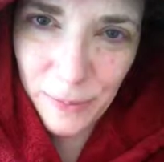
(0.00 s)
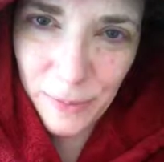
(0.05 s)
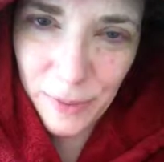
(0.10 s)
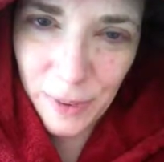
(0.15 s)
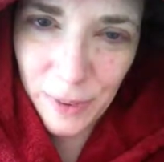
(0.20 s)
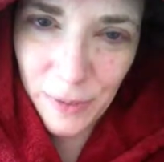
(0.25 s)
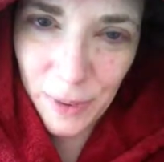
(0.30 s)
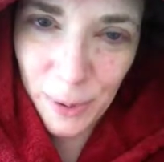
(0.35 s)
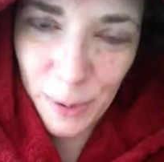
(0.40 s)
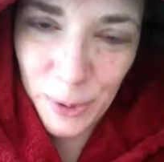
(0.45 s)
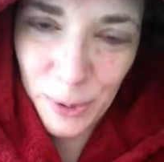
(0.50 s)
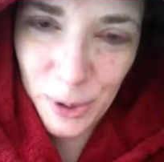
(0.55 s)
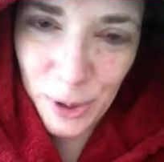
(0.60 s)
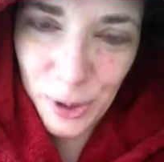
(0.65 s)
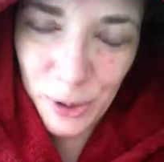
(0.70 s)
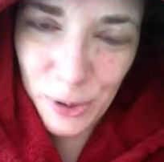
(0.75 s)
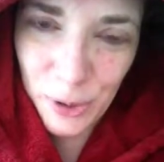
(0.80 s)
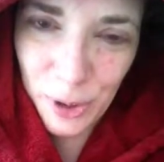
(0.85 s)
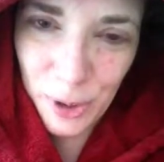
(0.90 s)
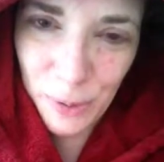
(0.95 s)
If I was
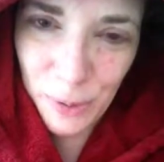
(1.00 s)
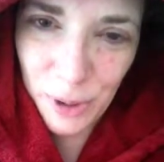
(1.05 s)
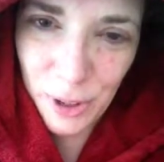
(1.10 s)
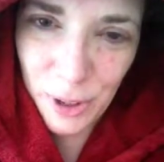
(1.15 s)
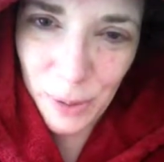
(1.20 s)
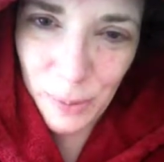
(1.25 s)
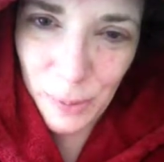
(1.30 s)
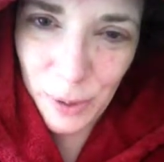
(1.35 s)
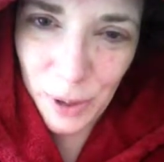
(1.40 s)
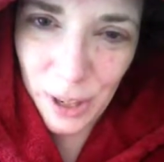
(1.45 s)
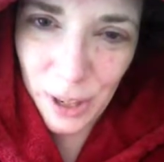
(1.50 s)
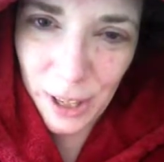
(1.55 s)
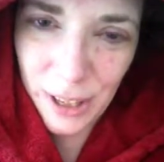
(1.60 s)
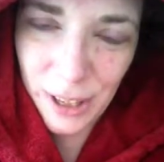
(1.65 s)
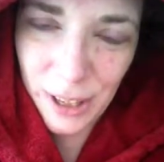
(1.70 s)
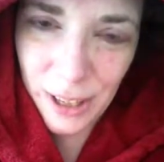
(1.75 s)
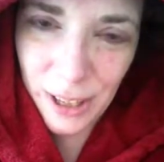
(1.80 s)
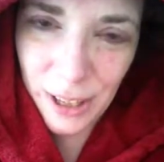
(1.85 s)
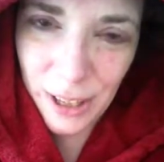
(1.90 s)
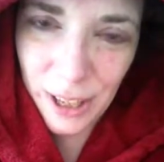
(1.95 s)
going to try to write the book, I
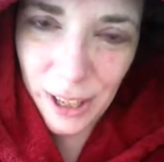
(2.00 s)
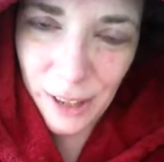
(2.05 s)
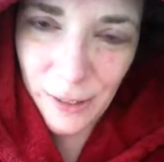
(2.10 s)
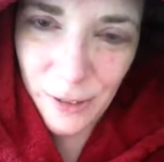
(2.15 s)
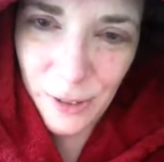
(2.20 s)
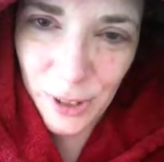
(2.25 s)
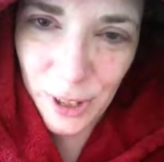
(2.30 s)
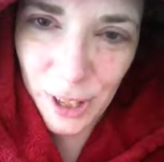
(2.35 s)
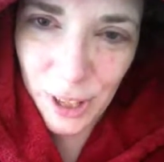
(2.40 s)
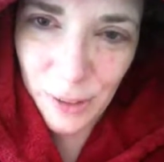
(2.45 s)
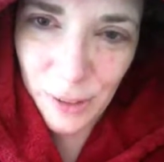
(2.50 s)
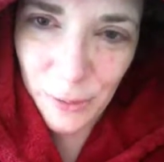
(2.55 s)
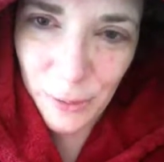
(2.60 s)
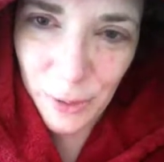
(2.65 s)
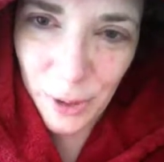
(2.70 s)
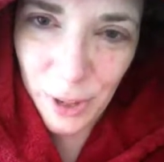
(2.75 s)
think I'd have to have